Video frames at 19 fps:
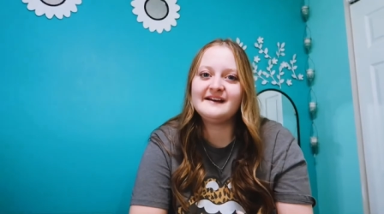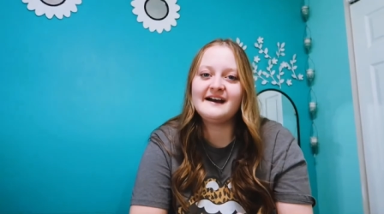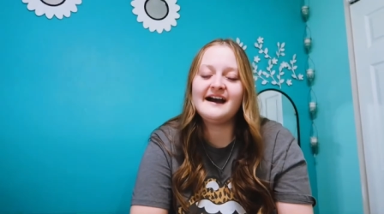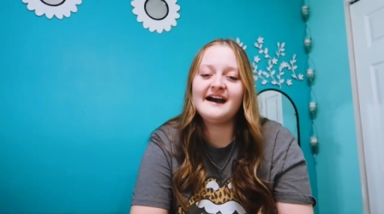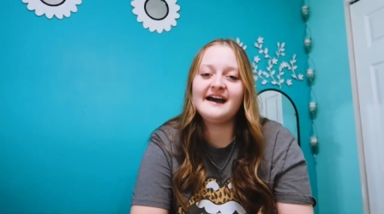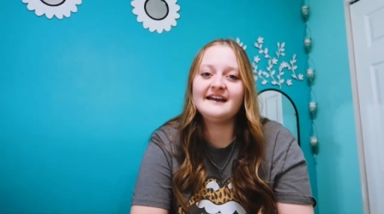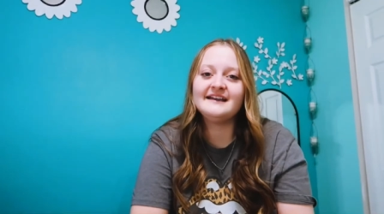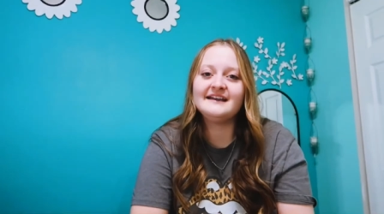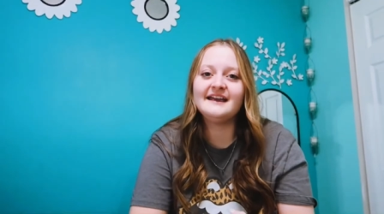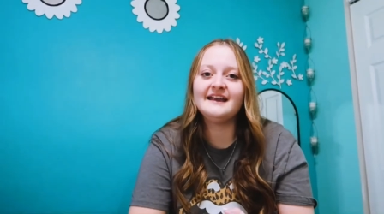
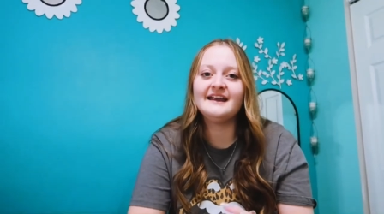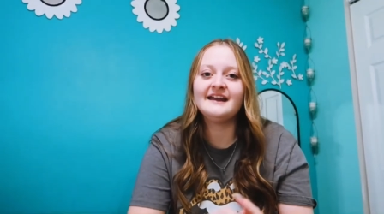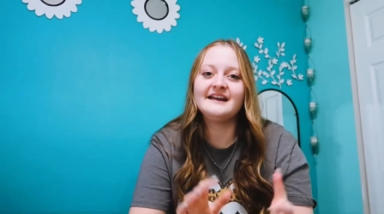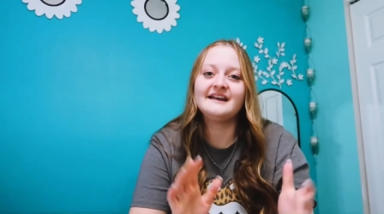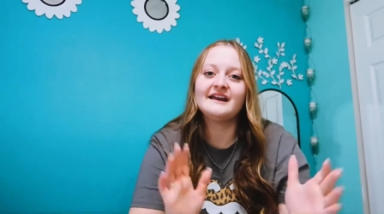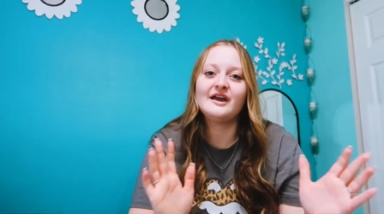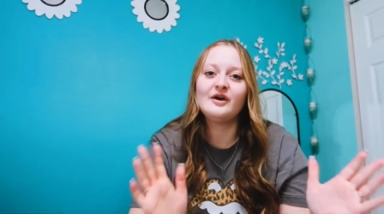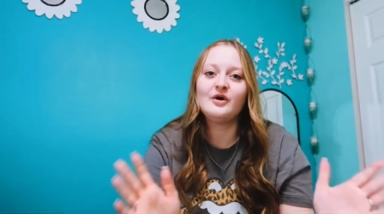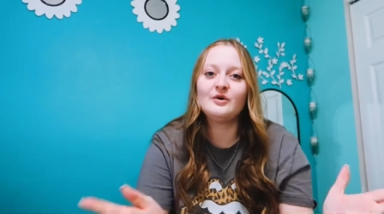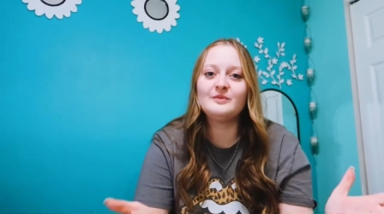
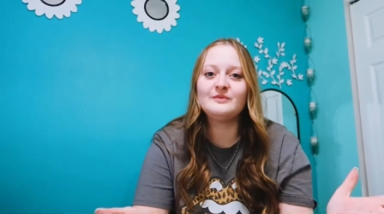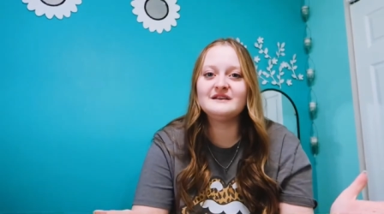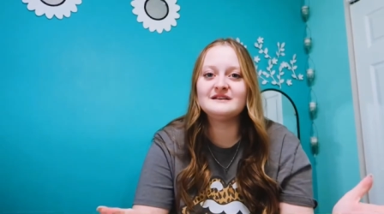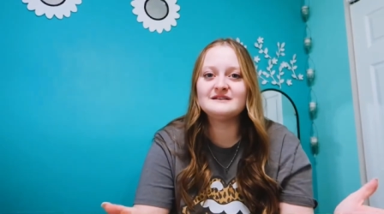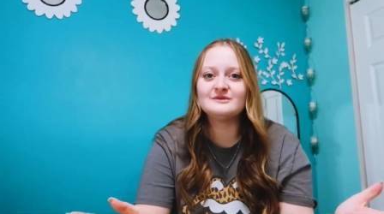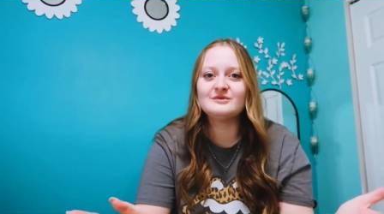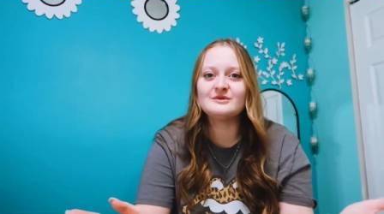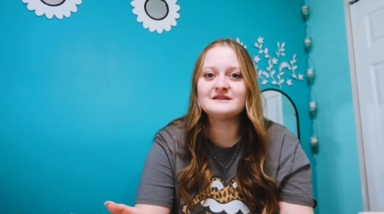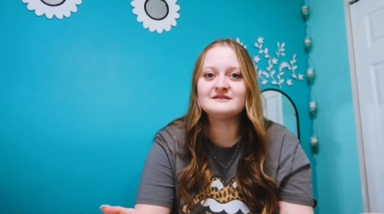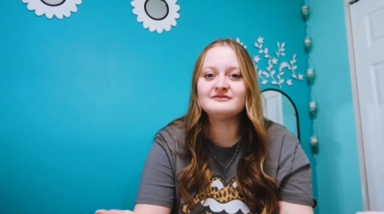and I hope
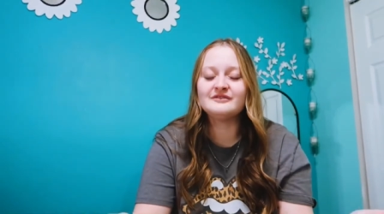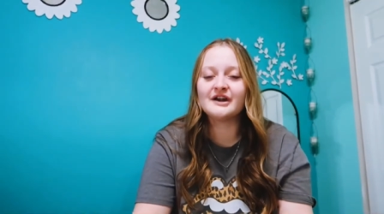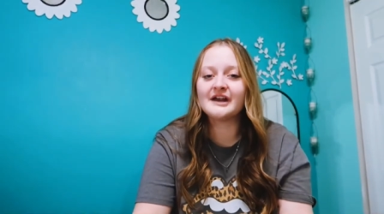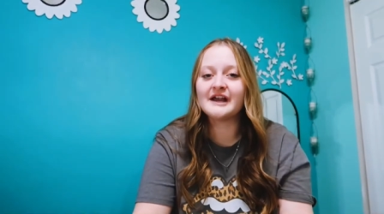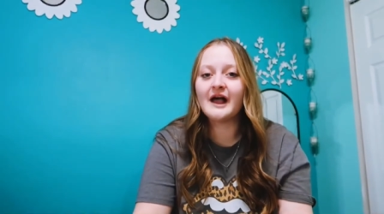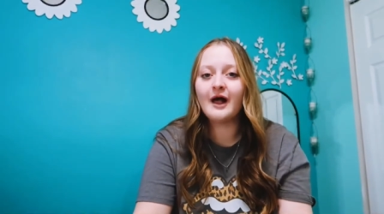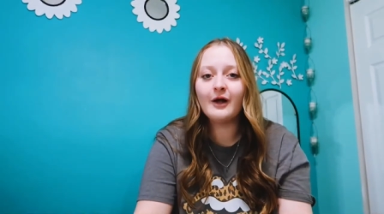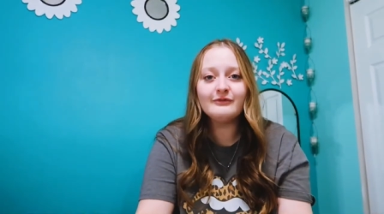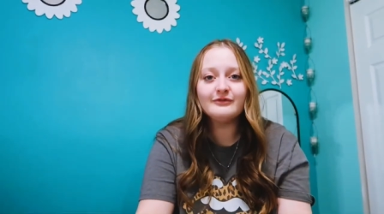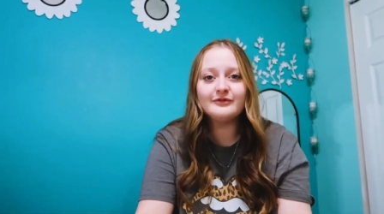this was very
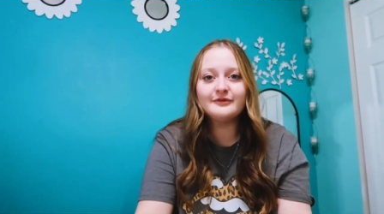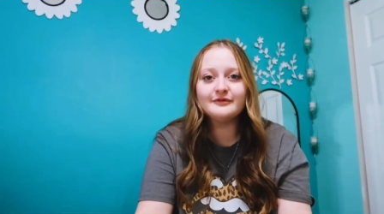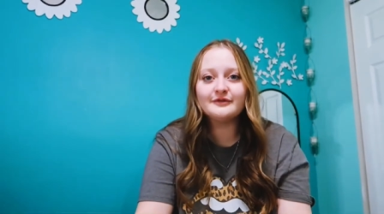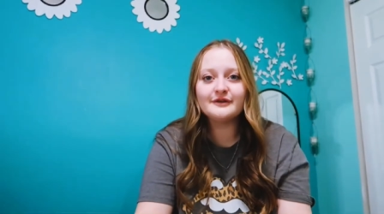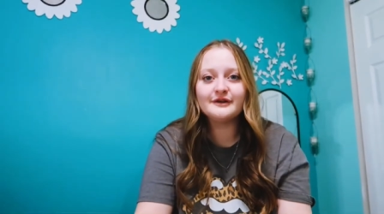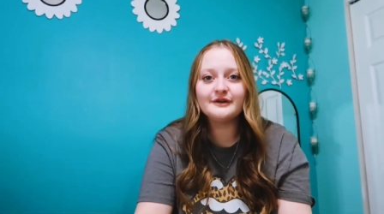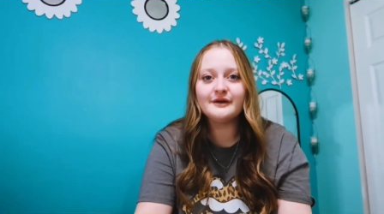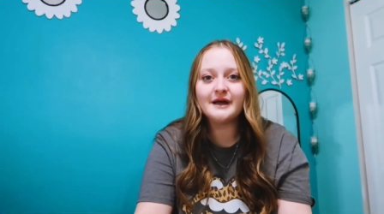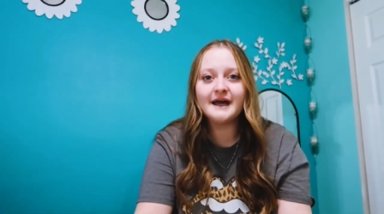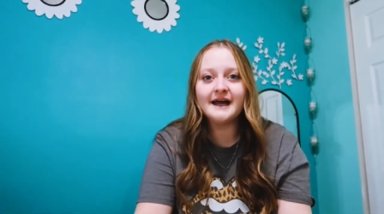helpful for
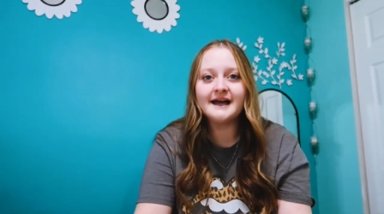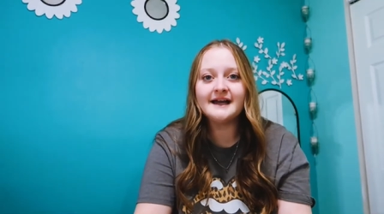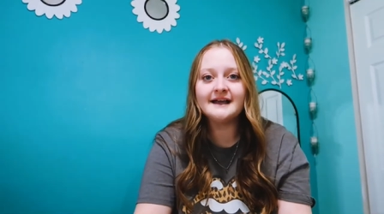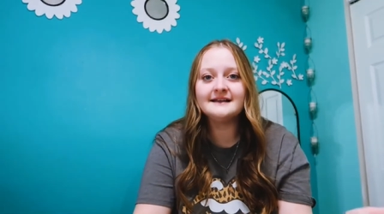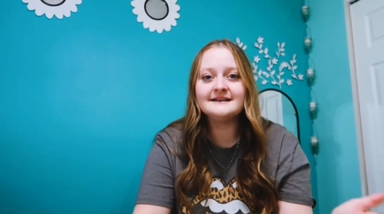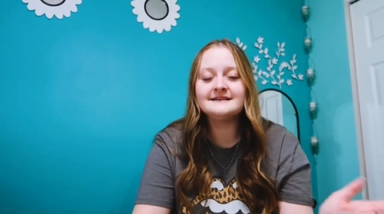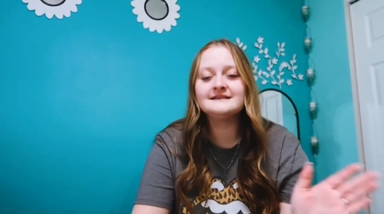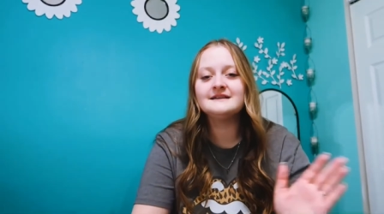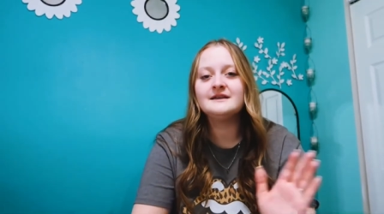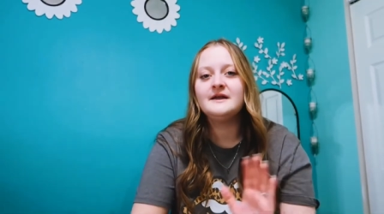you
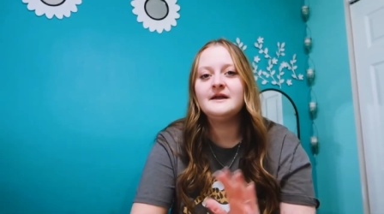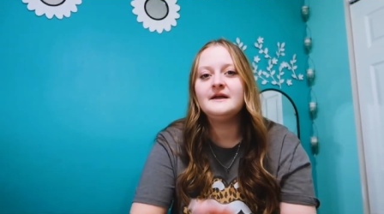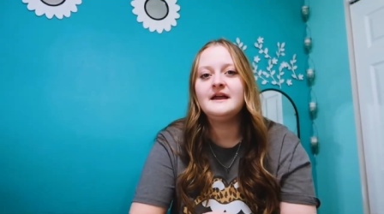guys.